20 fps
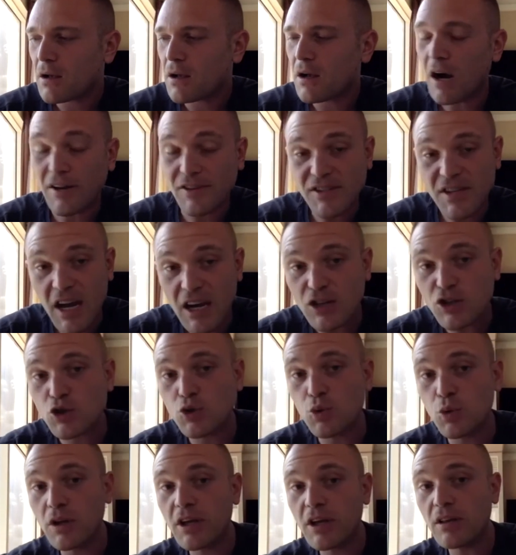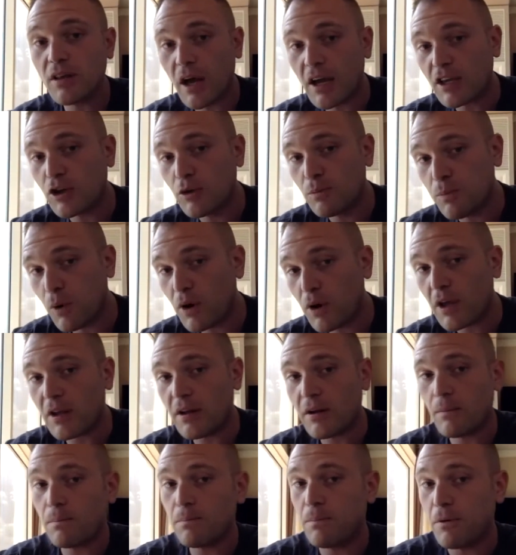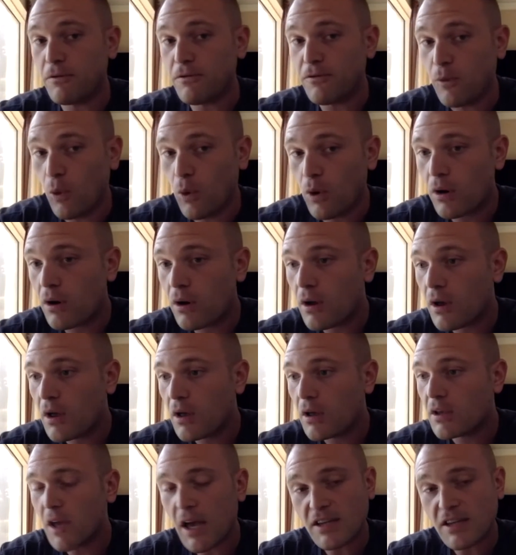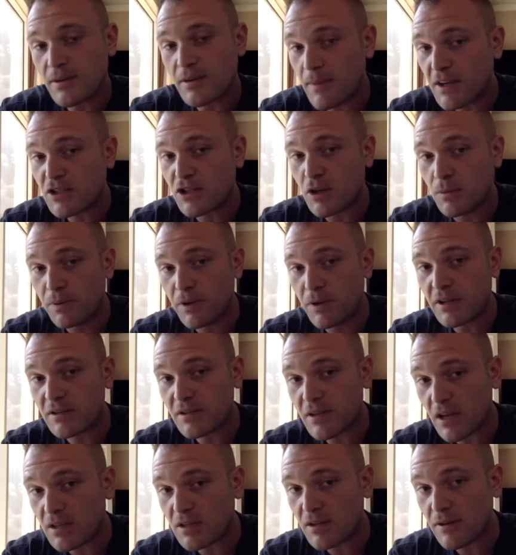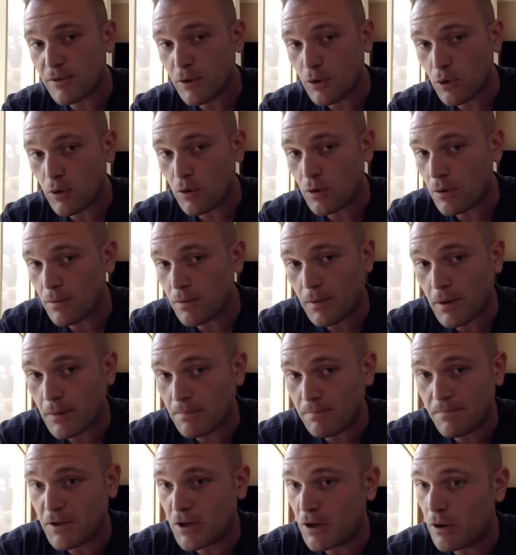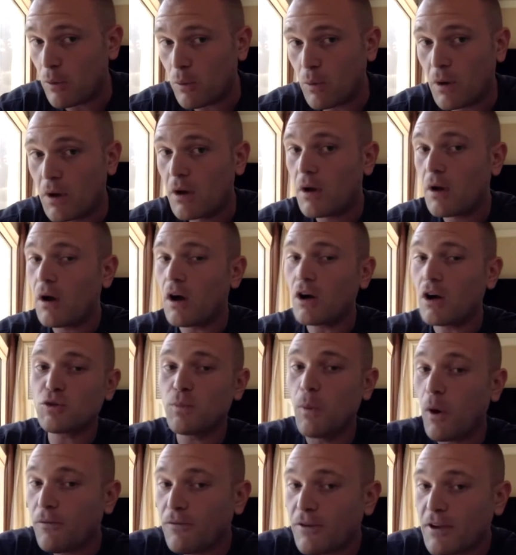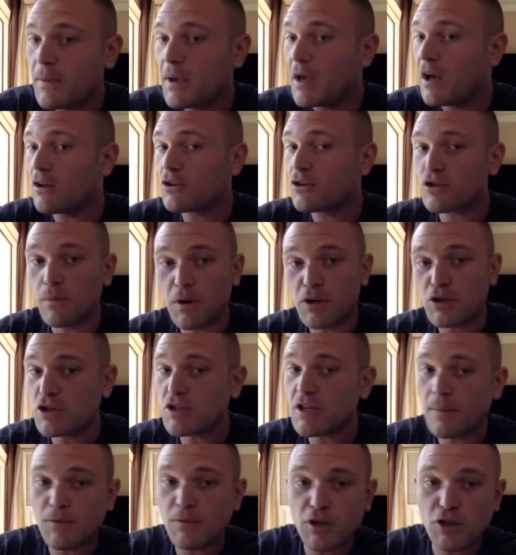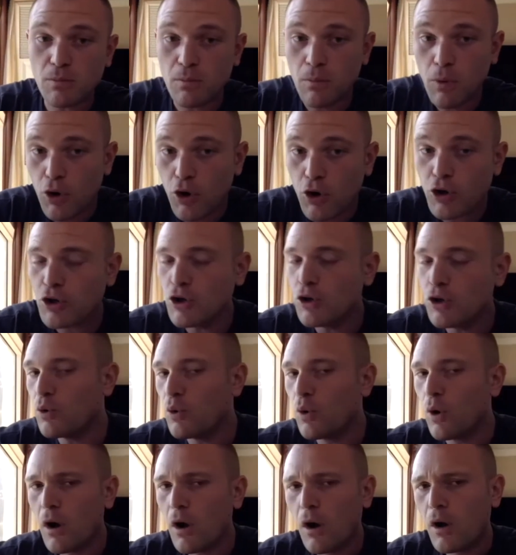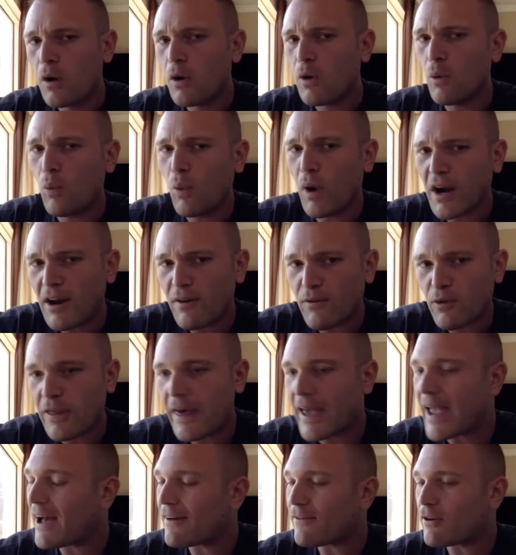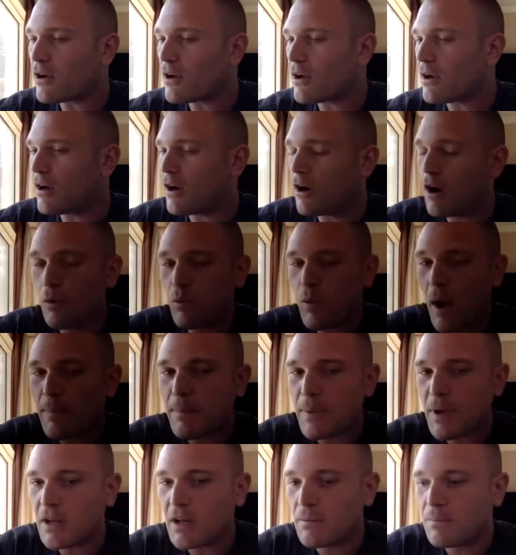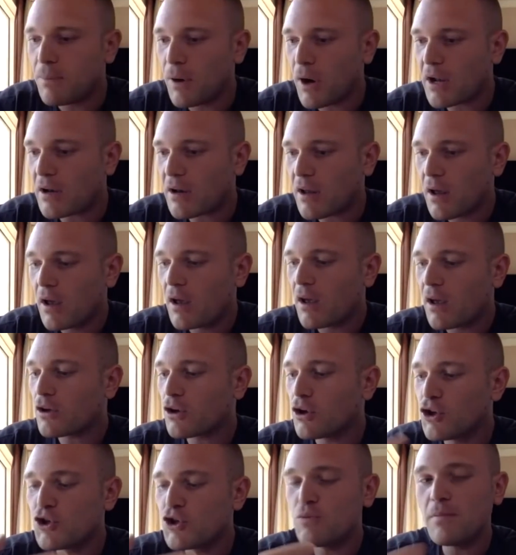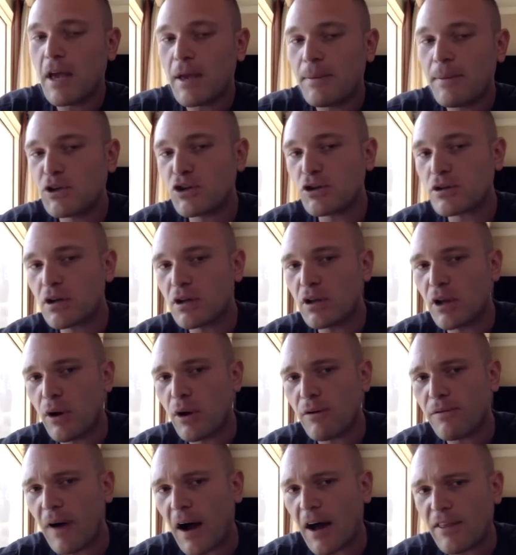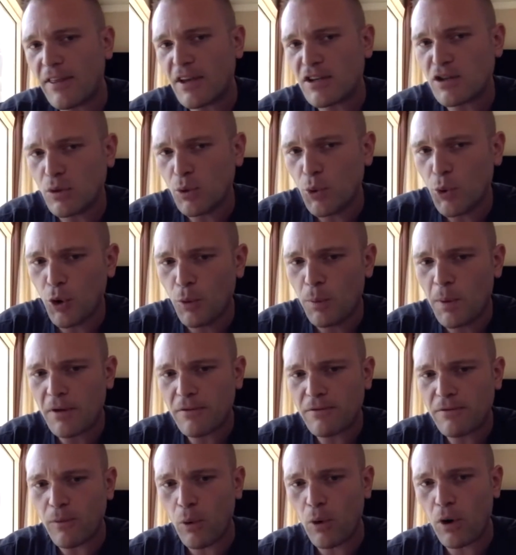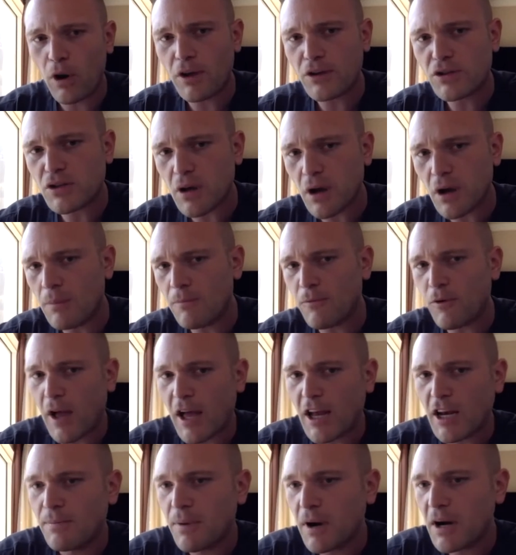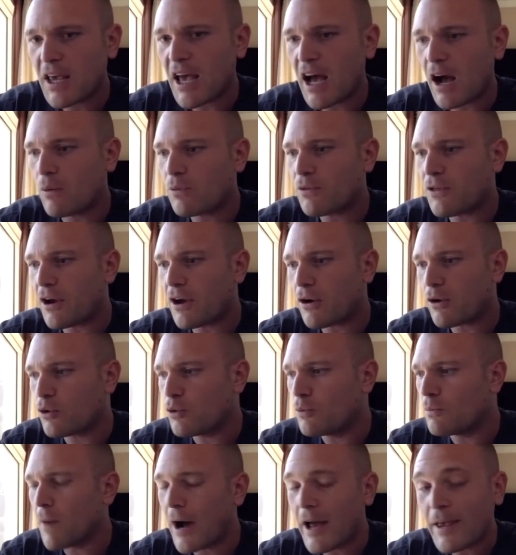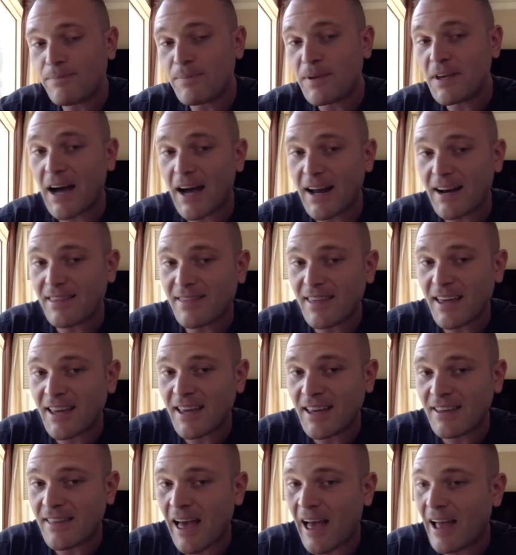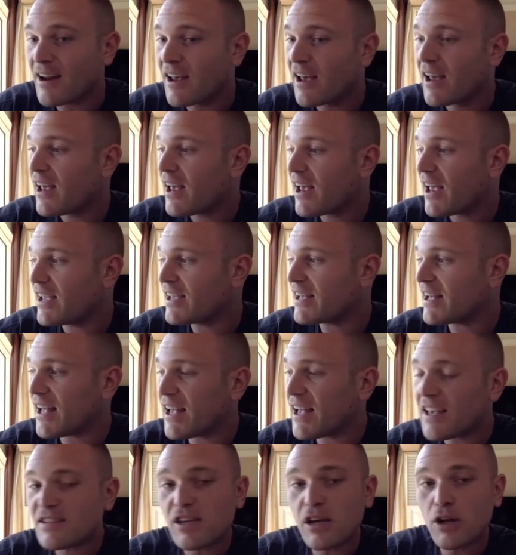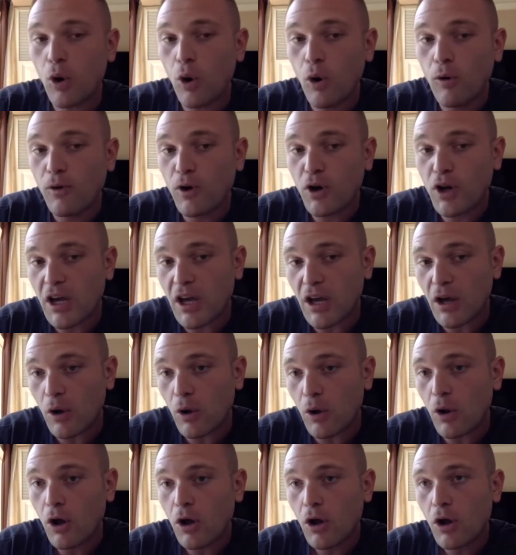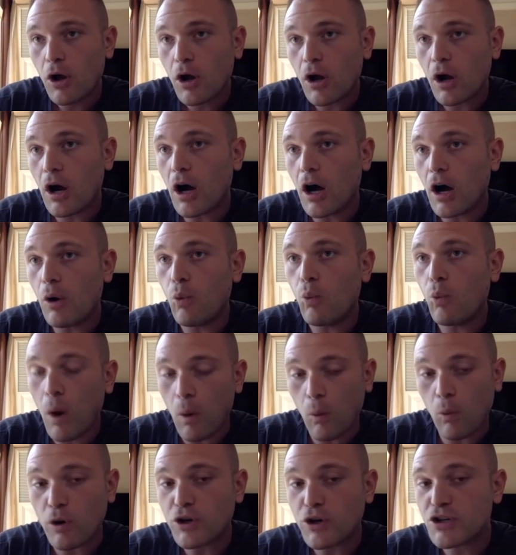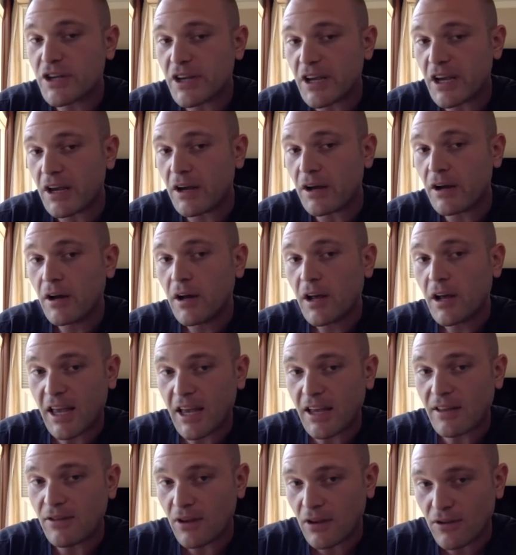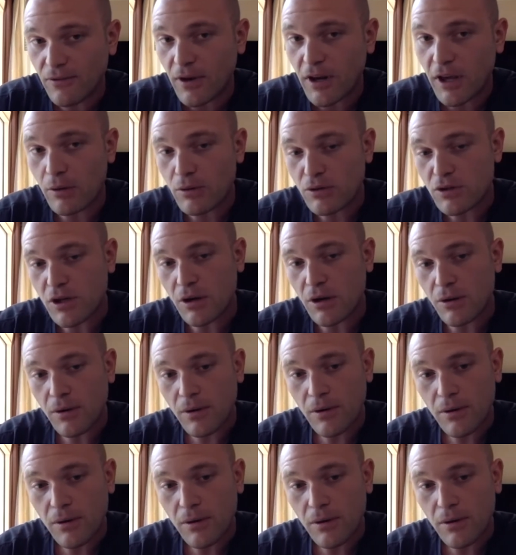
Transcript: contextually, like you put it before, yes, it makes complete sense. If you're, you know, a small female, somebody's attempting to murder you, whatever, they have a, a weapon. But could you maybe just clarify this a little bit for us, um, for anybody out there who might be kind of thinking that, hey, is it overkill, uh, what we're seeing in these videos here?